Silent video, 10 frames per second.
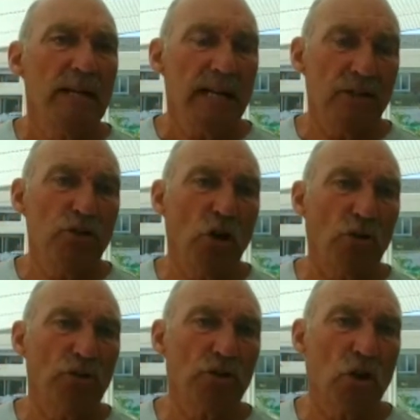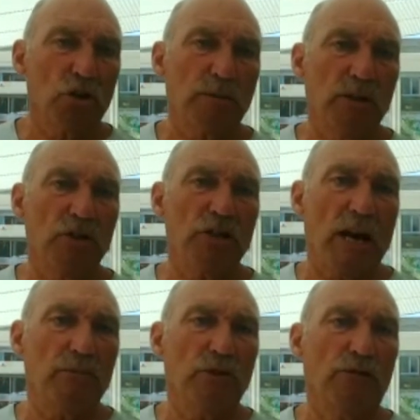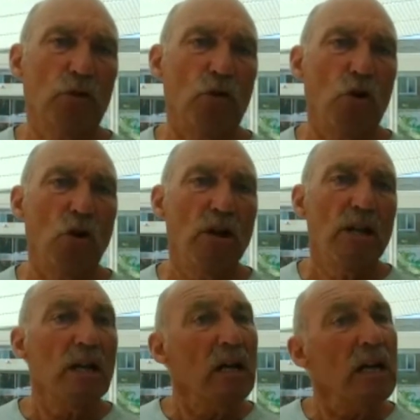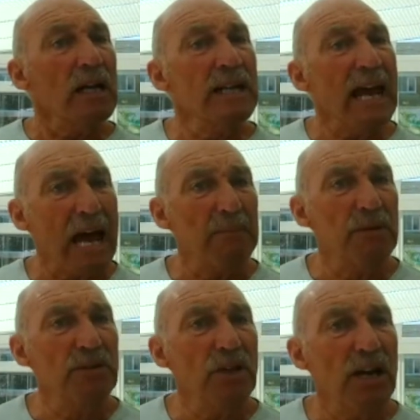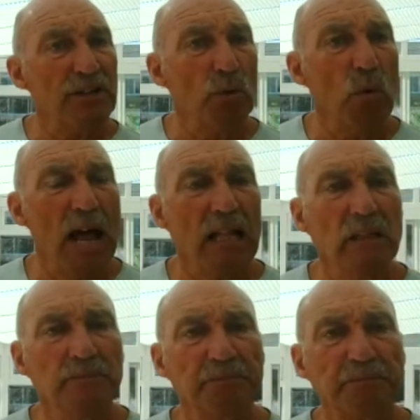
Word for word: in John's Gospel in chapter 4, and it happened at a well.